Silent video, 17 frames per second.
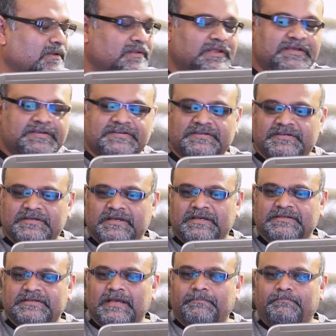This
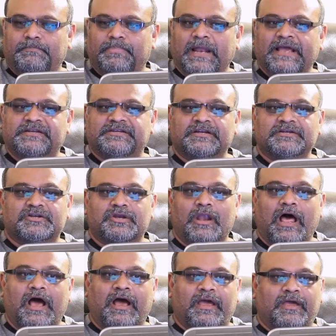is a blatant
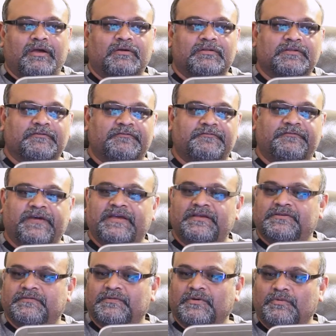lie on the
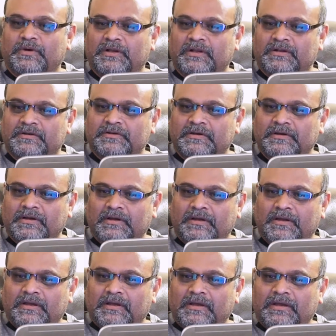face of the world,
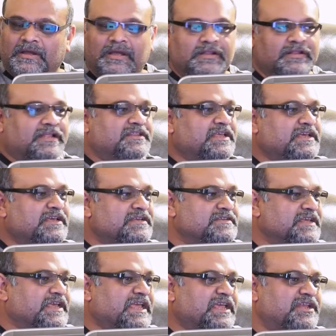that
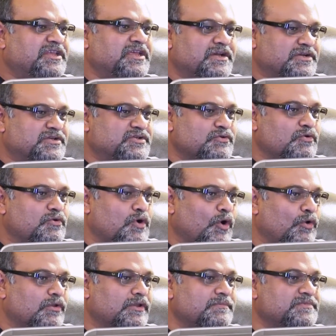these idiots who
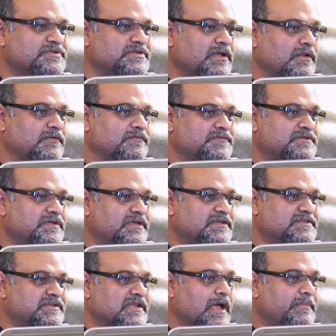call themselves
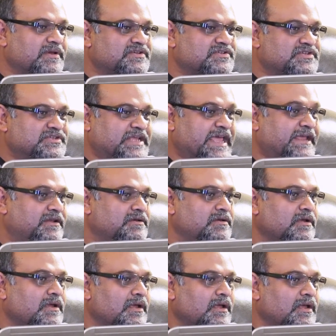Islamic State,
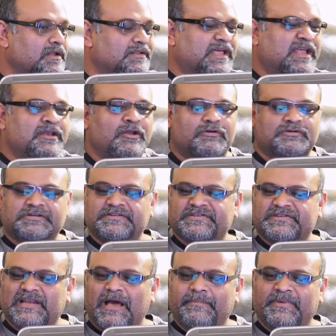they're not
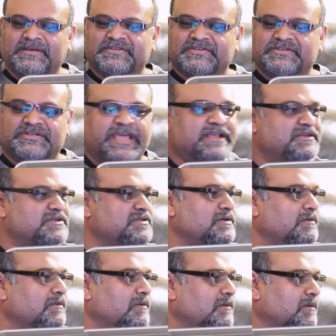Islamic States.
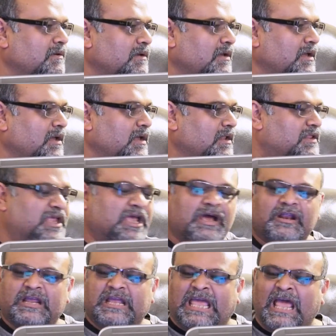They
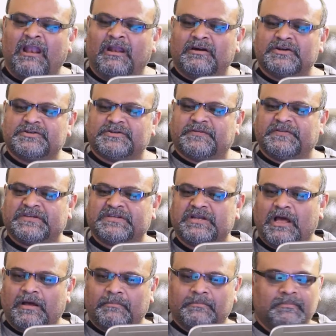are killers of
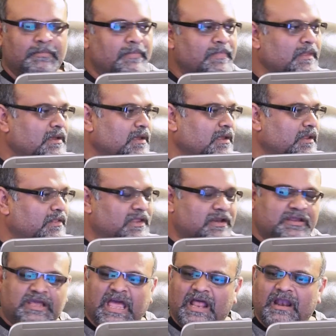Islam, the
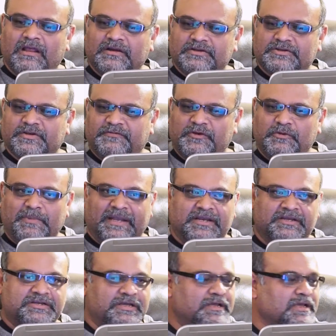killers of
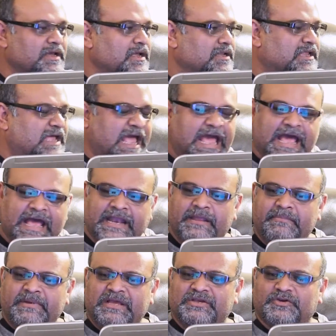humanity, the
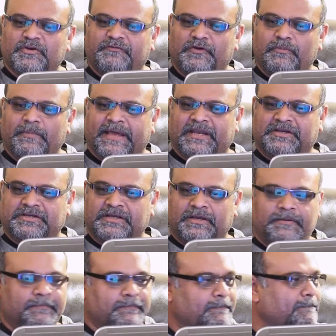enemies of humanity.